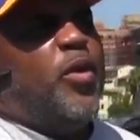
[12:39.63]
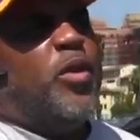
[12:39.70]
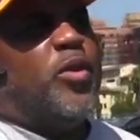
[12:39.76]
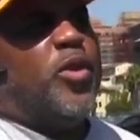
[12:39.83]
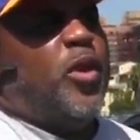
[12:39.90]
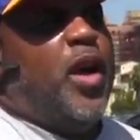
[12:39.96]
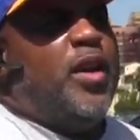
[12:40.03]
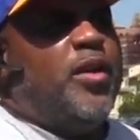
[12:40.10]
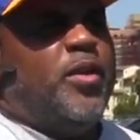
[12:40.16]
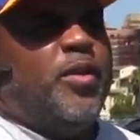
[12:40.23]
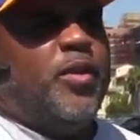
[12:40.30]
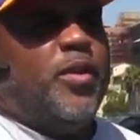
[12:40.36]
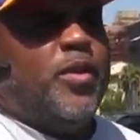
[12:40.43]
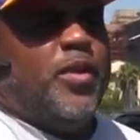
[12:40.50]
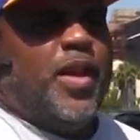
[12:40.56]
were trying to
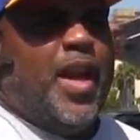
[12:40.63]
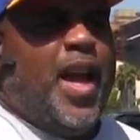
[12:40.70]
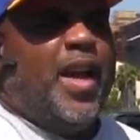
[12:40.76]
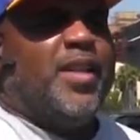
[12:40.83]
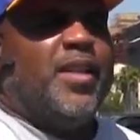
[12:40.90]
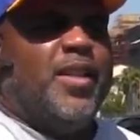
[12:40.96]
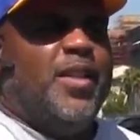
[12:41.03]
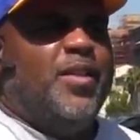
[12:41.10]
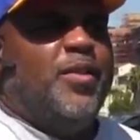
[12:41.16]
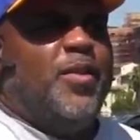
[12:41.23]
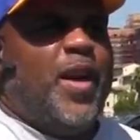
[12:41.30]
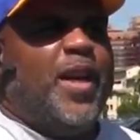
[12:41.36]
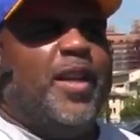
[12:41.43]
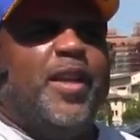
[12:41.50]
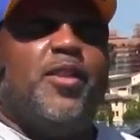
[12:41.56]
actually
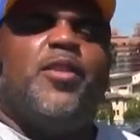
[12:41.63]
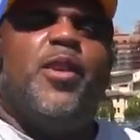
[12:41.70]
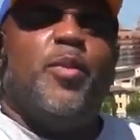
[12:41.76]
fight against